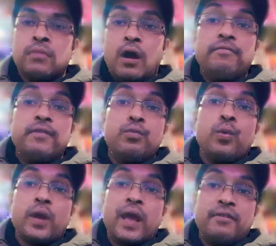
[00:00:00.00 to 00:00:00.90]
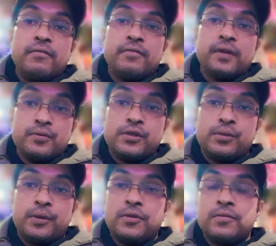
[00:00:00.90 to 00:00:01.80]
Hopefully we won't have any of those
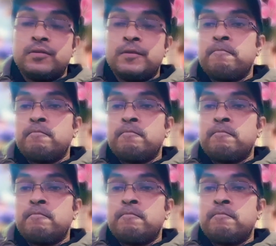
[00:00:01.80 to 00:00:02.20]
situations,